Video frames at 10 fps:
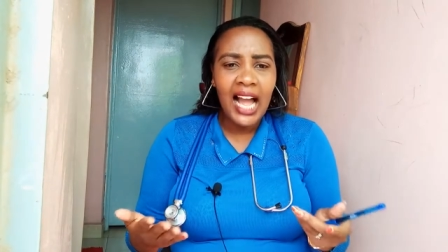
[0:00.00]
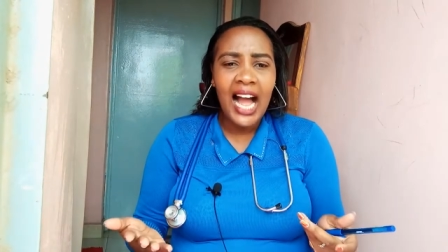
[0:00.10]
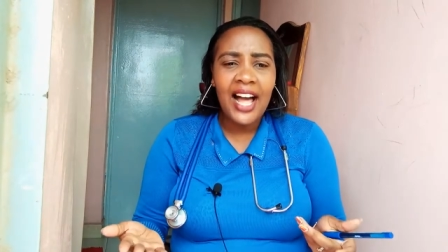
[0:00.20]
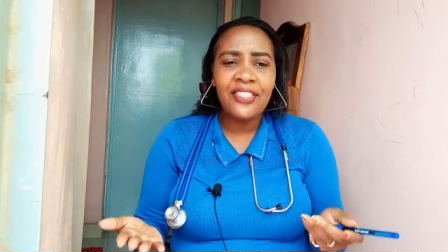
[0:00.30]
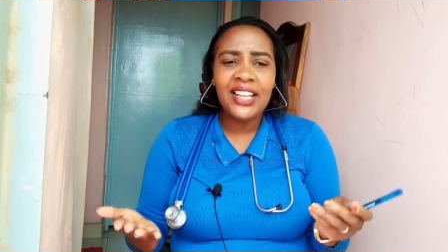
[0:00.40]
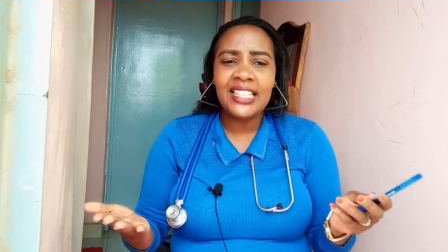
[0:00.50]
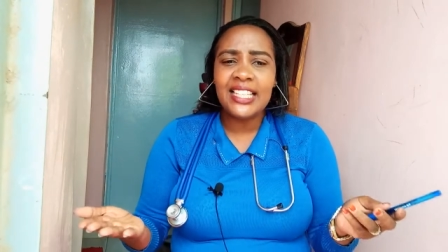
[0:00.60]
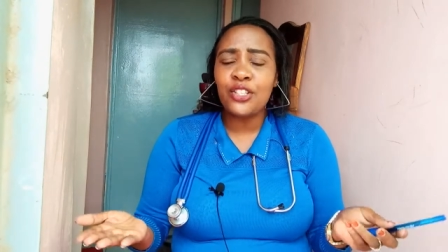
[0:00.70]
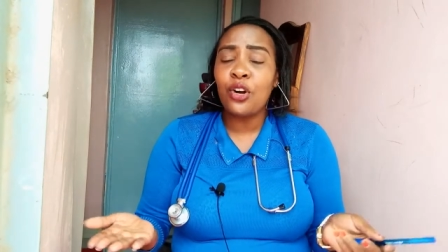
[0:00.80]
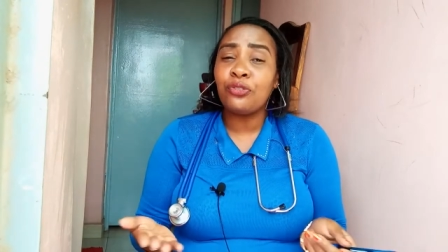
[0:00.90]
Uh, the
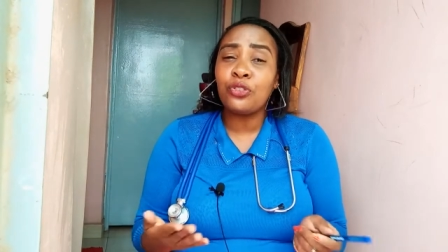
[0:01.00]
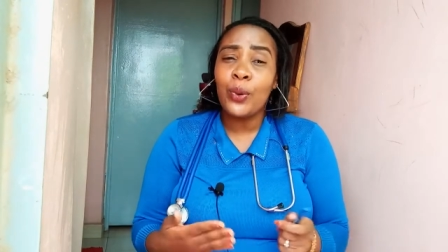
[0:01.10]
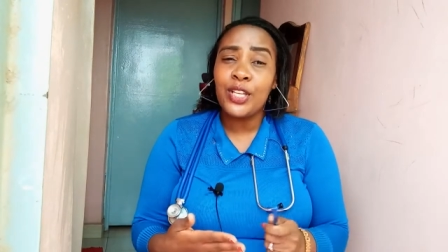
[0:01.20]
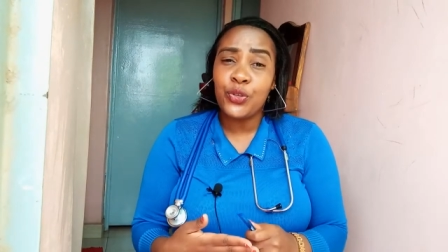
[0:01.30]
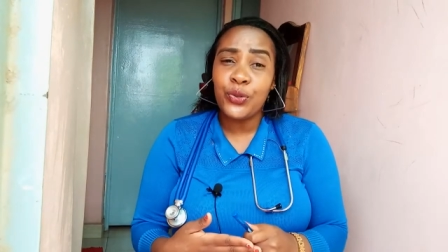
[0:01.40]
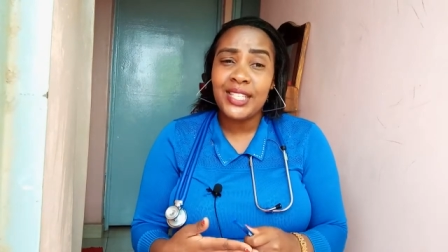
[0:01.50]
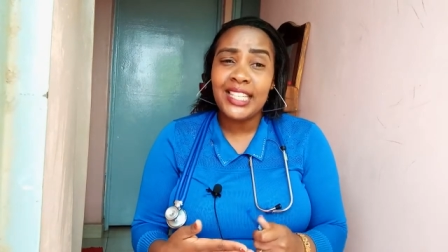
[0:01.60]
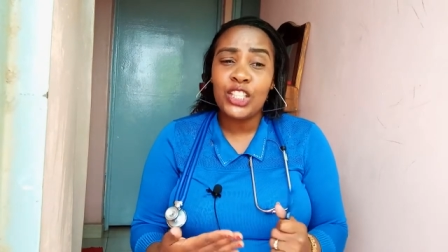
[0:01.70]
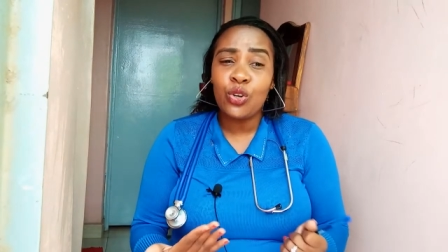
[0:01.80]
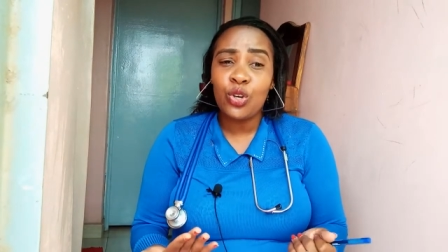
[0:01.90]
list of questions
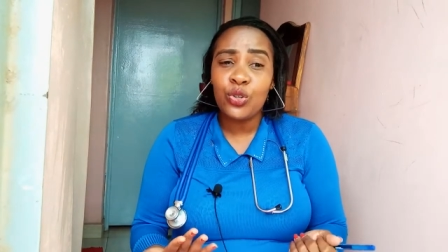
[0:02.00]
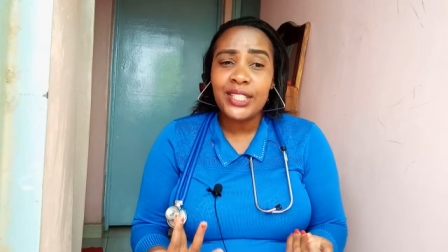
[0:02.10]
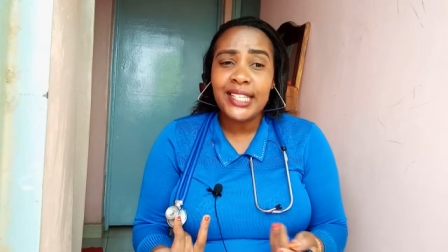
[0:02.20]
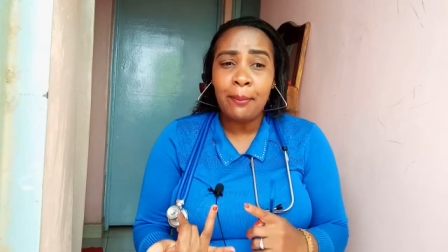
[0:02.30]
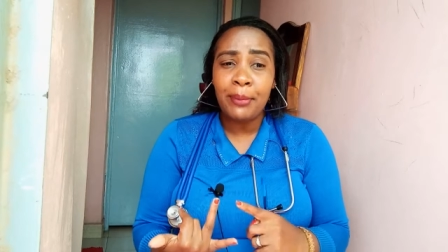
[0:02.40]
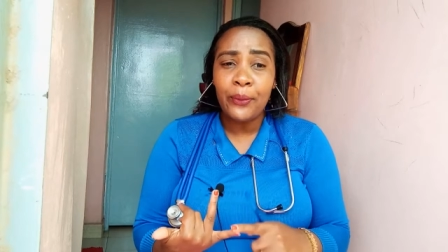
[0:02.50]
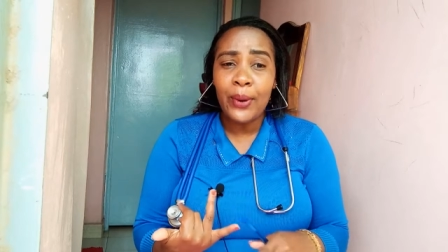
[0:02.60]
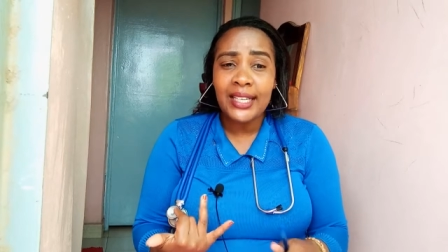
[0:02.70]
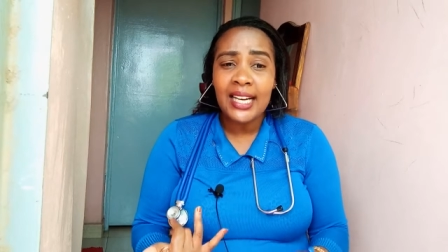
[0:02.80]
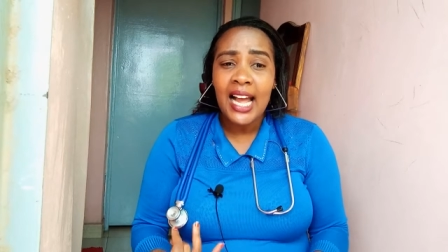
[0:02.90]
include number
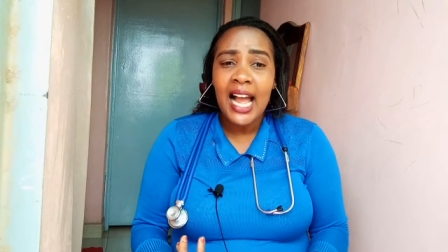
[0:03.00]
one,